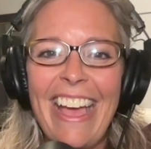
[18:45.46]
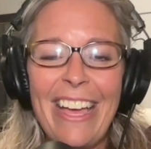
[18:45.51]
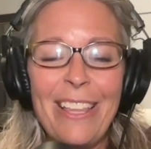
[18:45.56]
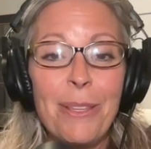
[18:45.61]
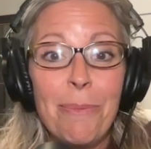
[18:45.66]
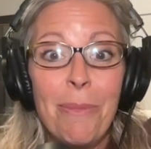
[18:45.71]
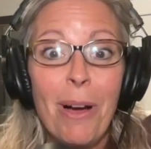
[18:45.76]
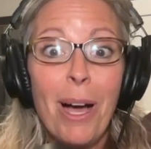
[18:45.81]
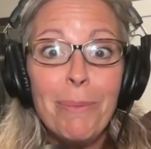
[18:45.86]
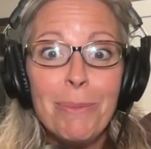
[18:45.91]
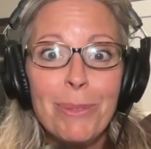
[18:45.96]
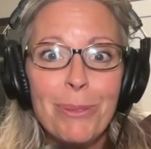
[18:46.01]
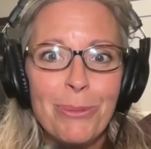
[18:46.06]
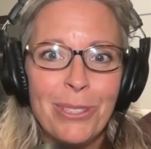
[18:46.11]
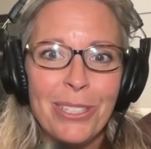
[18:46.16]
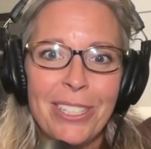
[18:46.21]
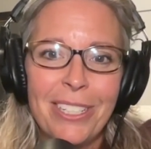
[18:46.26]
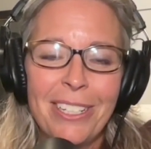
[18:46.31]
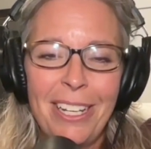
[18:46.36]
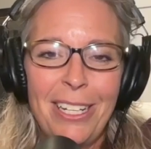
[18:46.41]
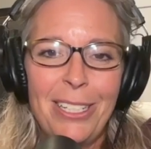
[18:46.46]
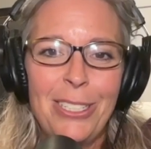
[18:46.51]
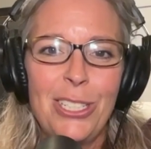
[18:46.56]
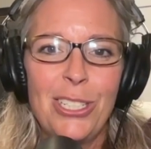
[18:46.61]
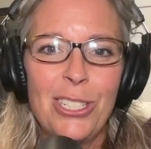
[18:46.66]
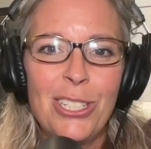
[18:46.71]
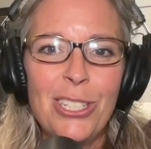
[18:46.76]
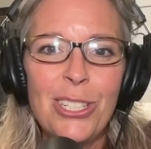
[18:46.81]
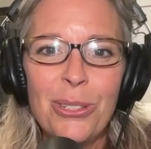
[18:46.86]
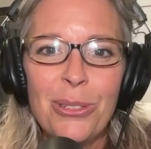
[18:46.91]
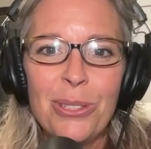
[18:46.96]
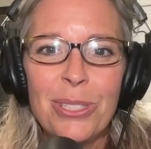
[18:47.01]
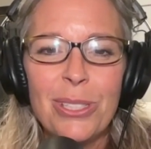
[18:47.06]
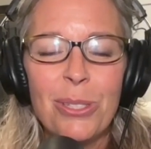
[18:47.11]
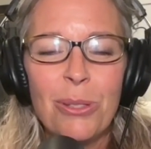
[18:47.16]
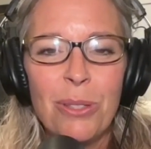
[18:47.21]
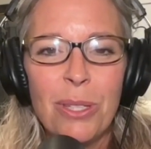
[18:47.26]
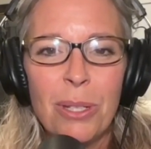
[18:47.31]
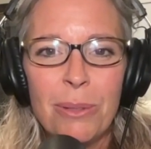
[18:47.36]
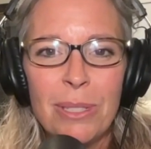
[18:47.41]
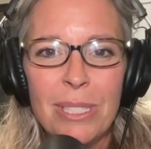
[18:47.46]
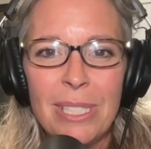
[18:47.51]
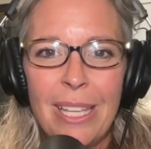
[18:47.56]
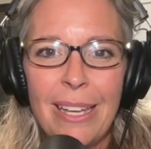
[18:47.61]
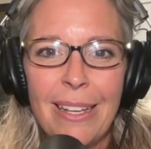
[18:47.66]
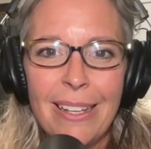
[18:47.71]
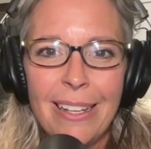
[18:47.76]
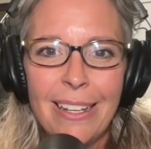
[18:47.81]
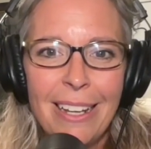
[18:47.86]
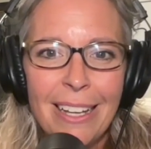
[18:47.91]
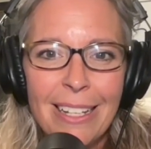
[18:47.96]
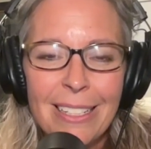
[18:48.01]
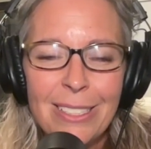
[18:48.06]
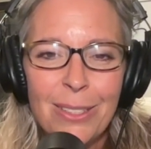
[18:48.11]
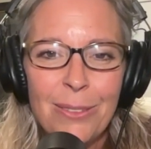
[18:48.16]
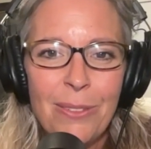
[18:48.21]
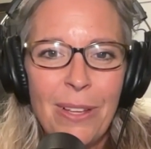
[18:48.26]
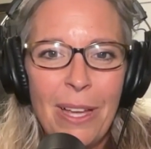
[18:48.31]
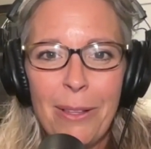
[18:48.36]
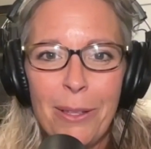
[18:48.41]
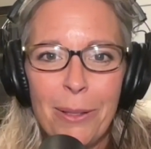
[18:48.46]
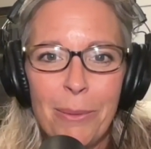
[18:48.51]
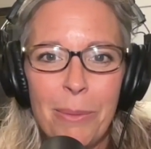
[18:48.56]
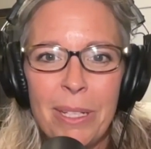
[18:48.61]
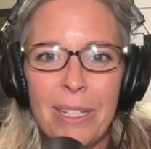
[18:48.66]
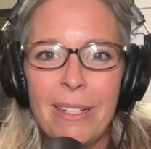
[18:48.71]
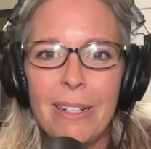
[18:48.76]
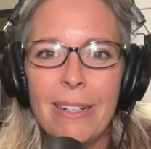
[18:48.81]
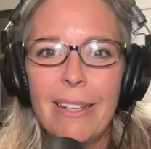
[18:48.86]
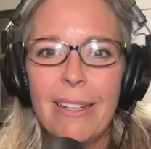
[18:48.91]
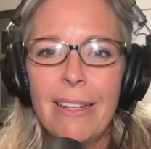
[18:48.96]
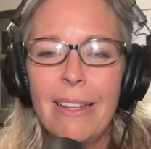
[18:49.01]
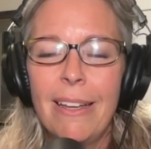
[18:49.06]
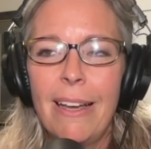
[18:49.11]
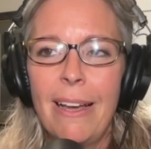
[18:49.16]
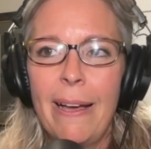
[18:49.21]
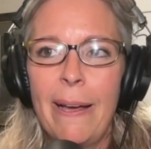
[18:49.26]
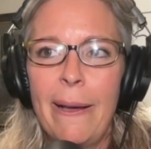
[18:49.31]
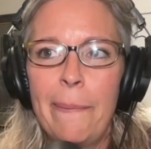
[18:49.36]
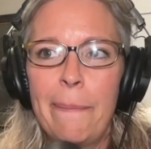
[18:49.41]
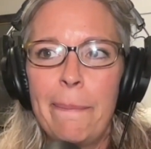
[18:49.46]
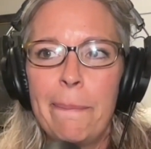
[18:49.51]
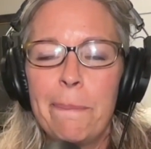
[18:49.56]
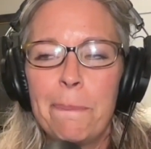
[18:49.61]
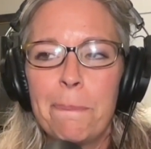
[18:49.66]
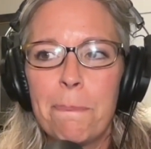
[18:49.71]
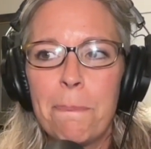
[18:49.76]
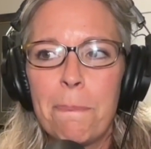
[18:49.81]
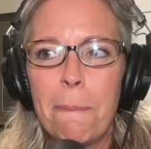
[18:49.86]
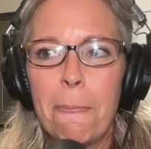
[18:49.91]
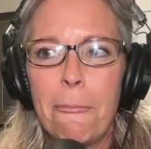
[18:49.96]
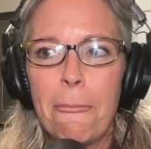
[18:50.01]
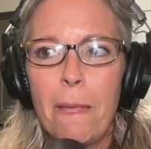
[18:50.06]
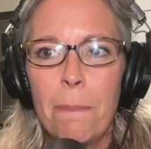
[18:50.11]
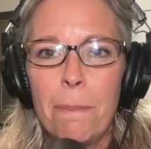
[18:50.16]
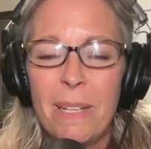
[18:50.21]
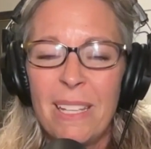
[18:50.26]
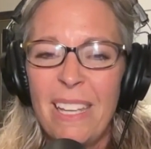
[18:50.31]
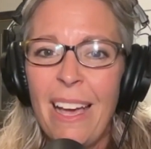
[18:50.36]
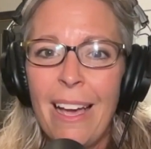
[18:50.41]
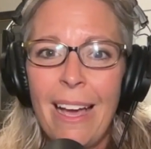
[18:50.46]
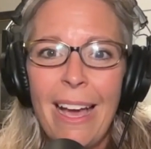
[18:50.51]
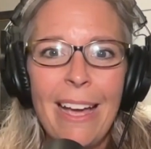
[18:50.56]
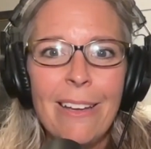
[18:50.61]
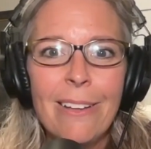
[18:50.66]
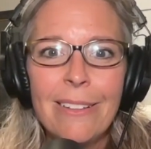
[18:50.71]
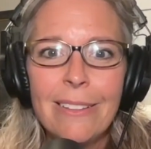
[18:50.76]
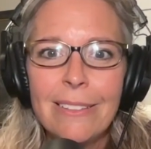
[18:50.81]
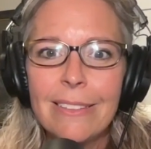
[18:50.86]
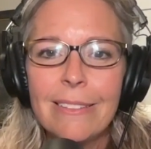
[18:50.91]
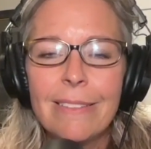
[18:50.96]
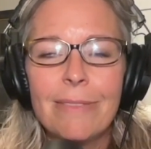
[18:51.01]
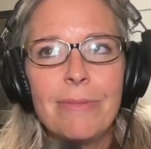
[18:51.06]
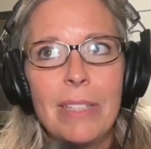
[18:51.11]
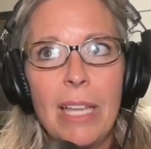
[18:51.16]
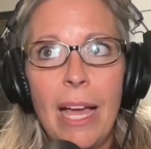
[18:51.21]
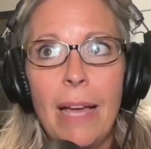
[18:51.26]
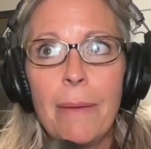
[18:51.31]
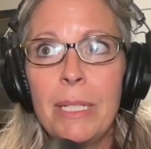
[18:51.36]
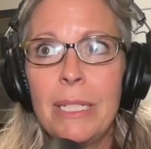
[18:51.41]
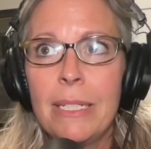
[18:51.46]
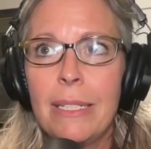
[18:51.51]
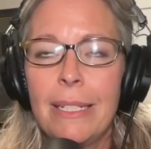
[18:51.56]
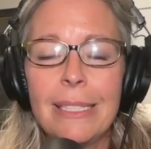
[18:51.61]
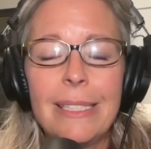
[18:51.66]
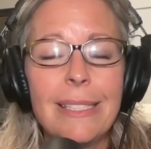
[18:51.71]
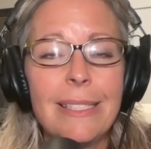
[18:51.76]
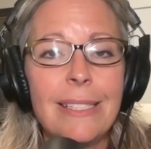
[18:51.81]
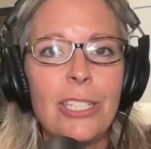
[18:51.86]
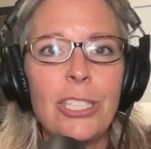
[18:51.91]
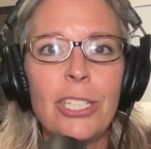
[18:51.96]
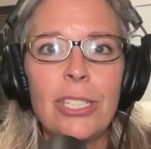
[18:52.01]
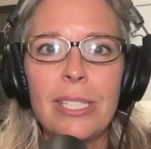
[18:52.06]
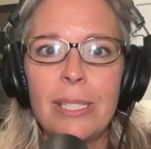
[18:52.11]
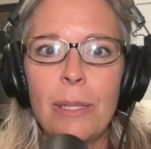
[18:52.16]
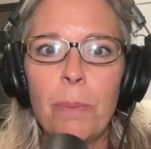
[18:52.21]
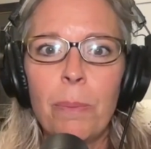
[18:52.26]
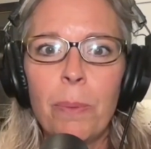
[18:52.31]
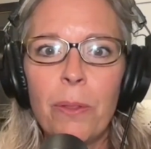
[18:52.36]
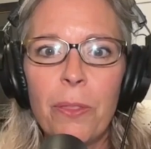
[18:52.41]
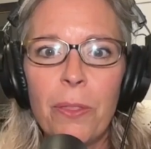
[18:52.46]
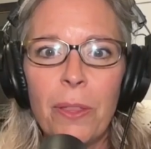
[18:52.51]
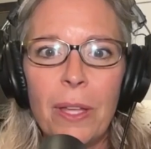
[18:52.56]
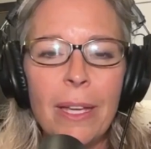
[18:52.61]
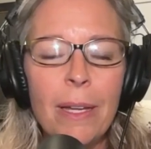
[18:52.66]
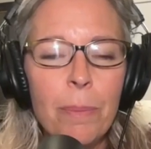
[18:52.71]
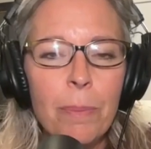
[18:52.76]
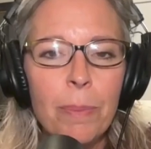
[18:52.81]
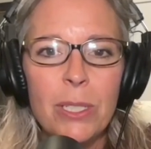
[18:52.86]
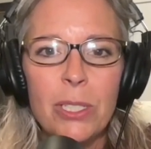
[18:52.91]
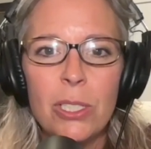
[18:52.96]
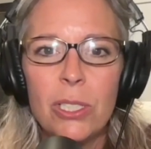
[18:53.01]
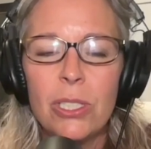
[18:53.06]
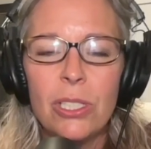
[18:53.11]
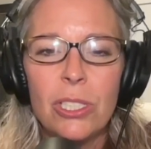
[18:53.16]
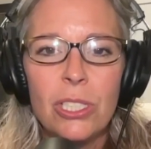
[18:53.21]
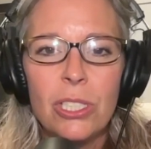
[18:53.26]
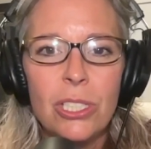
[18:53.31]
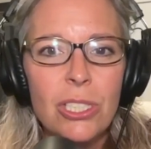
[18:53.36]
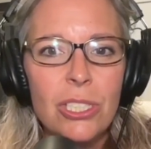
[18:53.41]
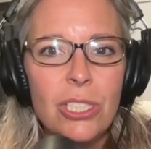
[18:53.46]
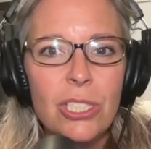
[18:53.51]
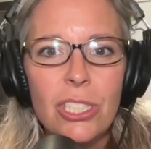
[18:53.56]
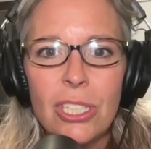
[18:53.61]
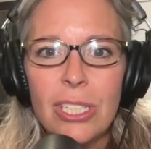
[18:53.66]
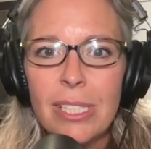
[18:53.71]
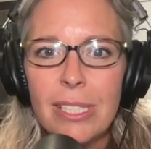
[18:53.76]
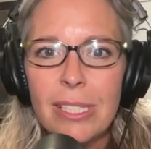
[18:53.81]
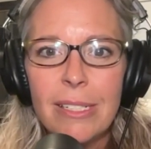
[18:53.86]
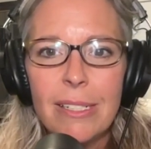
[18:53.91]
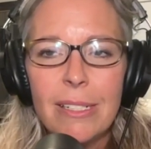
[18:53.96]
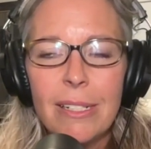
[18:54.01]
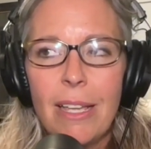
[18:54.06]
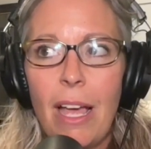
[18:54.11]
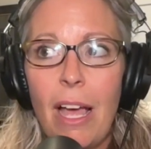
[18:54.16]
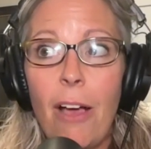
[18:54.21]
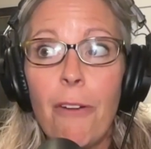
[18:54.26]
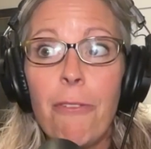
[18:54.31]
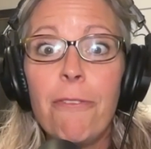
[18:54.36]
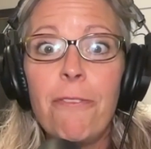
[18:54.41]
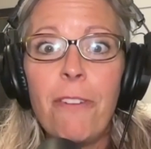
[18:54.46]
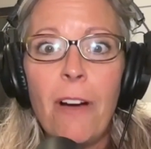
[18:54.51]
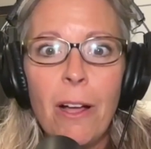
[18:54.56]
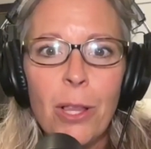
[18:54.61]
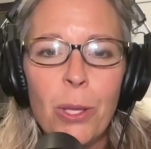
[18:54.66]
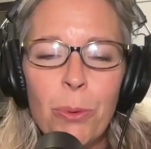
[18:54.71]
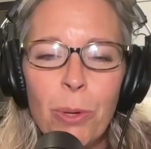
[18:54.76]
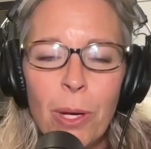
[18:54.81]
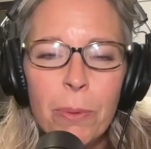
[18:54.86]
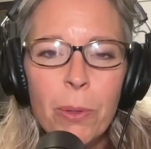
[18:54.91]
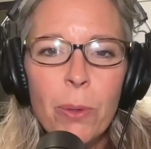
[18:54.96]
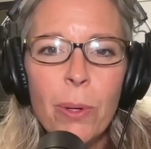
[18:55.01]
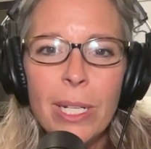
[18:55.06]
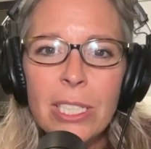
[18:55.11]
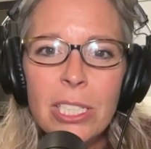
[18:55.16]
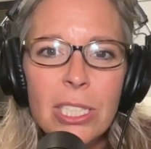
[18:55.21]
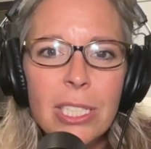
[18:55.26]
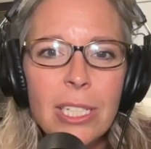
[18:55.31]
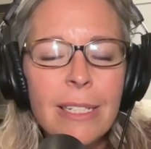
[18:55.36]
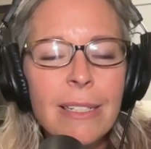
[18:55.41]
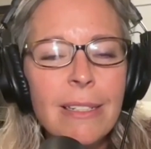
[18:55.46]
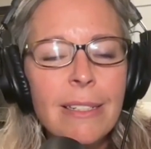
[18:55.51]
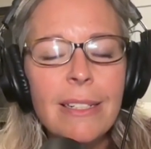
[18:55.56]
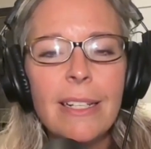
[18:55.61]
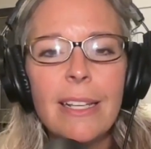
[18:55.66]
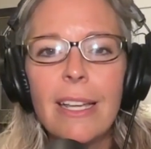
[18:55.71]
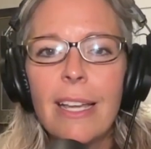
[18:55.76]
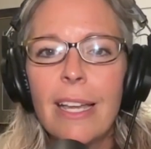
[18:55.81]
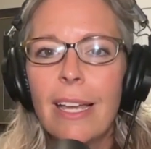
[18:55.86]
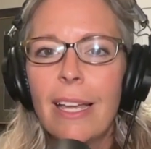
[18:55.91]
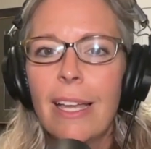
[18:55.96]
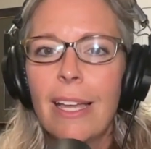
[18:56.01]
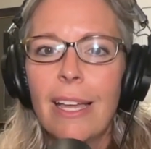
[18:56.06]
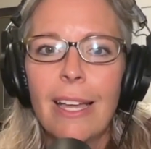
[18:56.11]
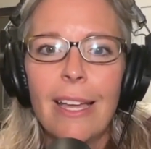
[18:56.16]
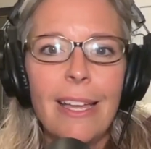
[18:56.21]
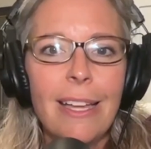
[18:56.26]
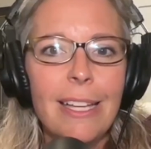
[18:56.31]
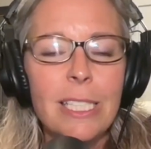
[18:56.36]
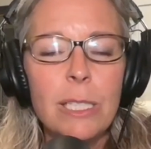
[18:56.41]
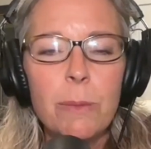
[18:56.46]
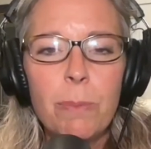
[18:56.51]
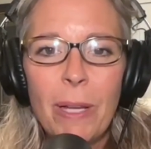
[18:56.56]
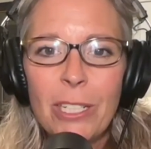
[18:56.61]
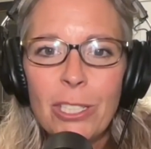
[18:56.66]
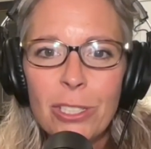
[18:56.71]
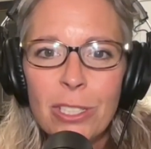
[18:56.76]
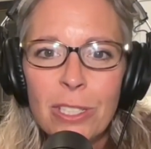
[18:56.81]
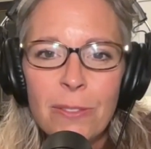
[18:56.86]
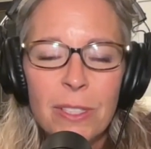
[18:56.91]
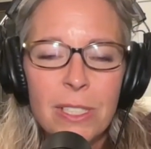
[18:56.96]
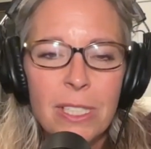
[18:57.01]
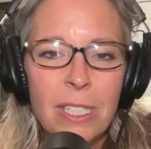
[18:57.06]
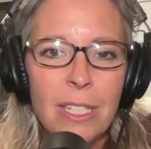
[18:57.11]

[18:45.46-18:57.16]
the moms were engaged too. And so there was that connective element. But yeah, it's such a simple thing, but just a follow-up question, especially if it's a